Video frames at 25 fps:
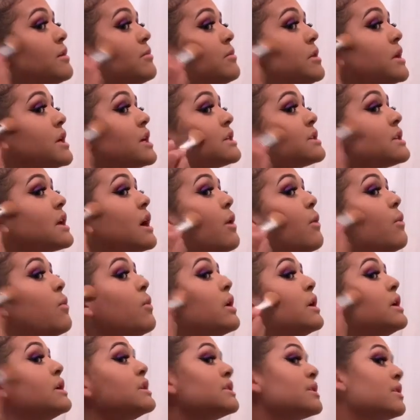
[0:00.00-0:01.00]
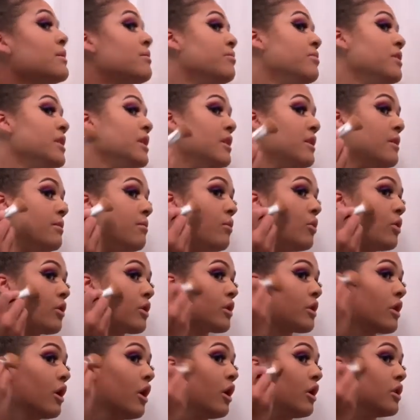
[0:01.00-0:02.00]
because I want it to be more
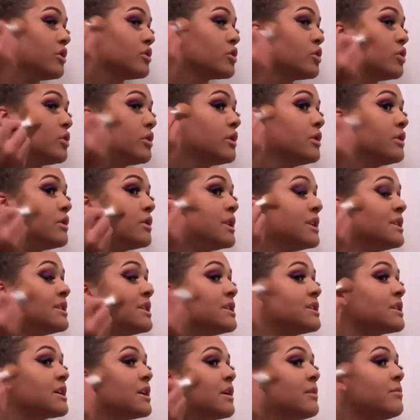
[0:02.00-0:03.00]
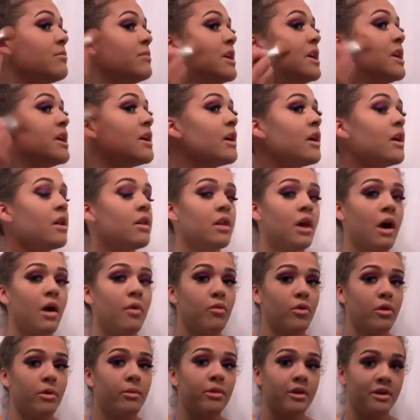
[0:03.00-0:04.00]
contoured. This is going to be a lot
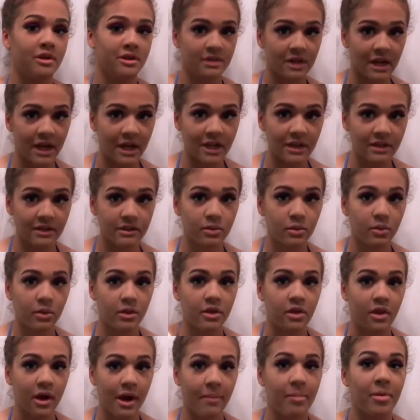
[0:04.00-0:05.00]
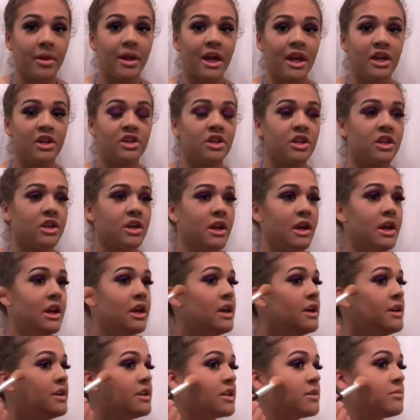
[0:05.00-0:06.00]
more precise with your application
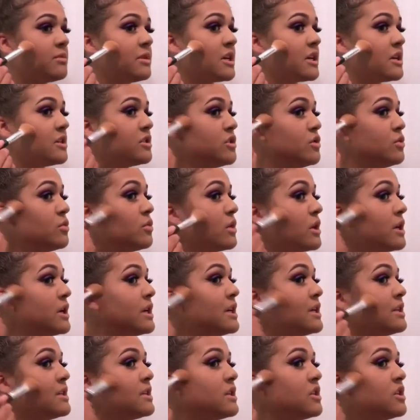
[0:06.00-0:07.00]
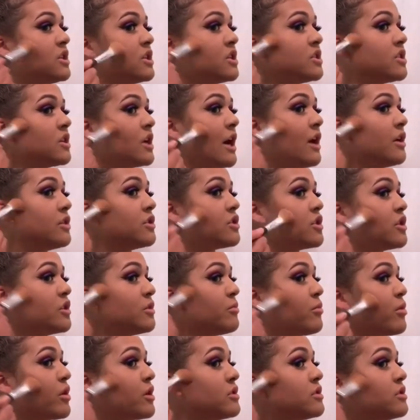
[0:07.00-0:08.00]
just because you want it to chisel out
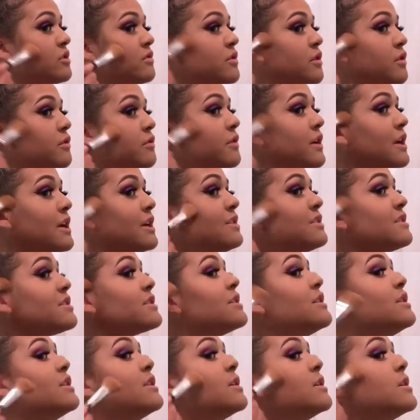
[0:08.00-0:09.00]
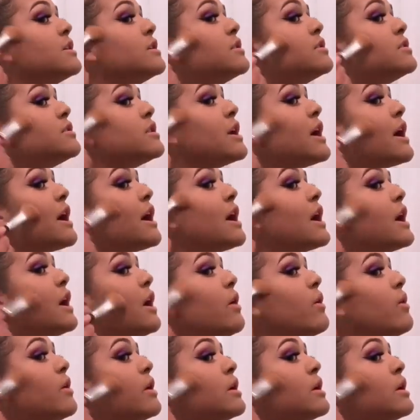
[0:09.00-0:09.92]
certain parts of your face. So yeah, I go